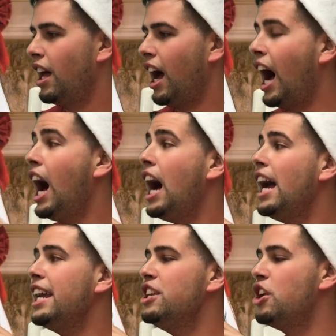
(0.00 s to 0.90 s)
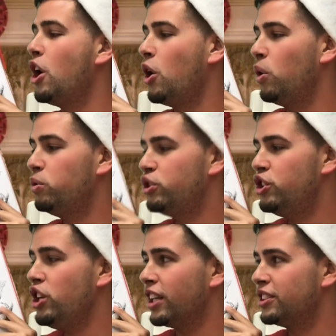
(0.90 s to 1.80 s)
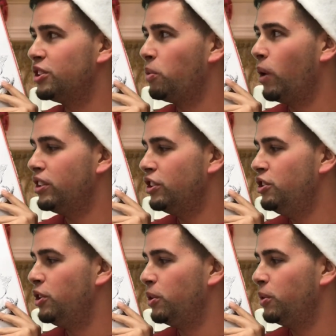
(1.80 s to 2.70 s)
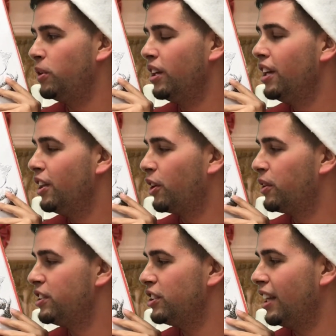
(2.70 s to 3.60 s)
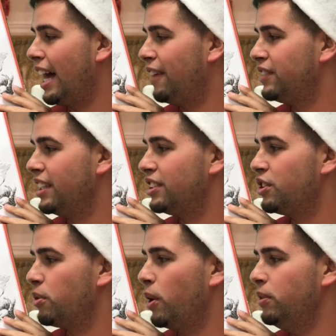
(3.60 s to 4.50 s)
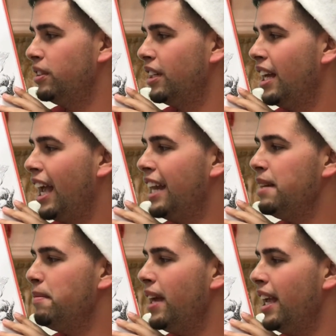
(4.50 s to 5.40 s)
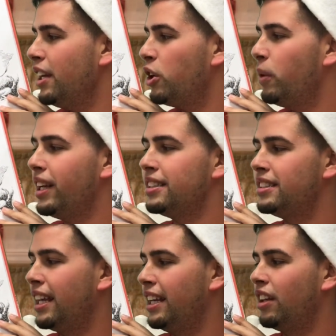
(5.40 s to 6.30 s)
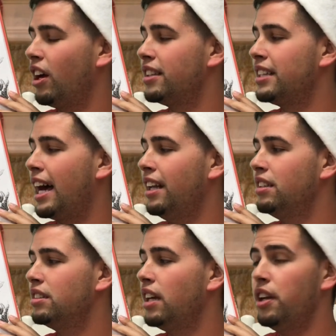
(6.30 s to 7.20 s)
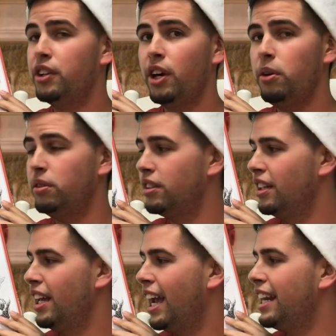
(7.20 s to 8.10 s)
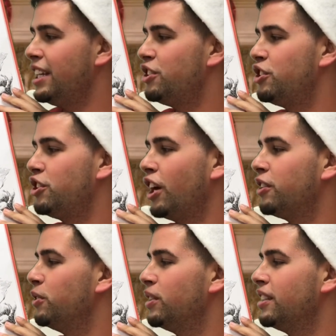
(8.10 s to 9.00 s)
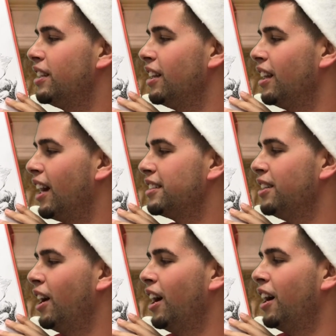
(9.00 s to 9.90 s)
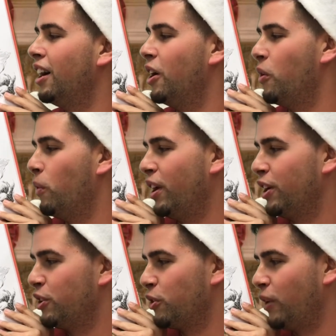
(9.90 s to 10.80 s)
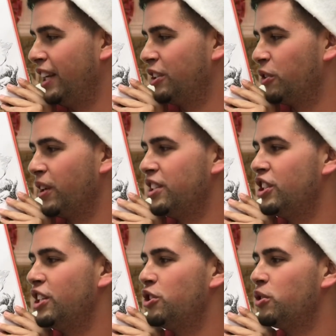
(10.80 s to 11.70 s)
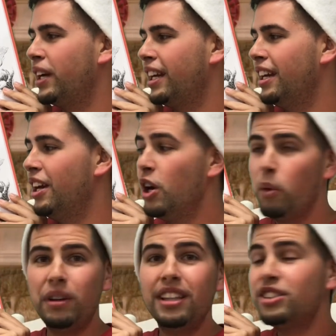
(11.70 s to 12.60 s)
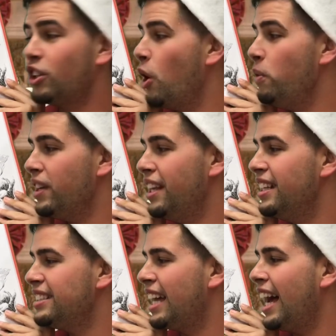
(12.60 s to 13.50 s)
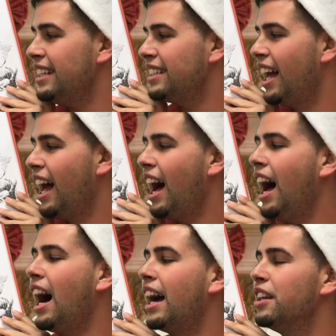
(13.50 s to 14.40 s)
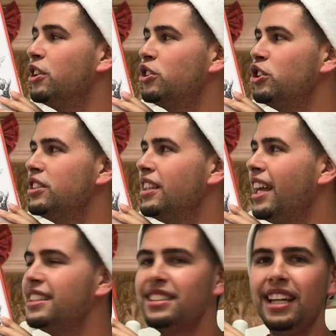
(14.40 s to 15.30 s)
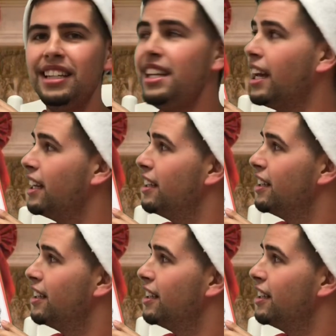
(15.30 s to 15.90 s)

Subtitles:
I know just what to do. The Grinch laughed in his throat, and he made a quick Santa Claus hat and a coat. And he chuckled and clucked, oh, what a great Grinchy trick. With this coat and this hat, I look just like Saint Nick.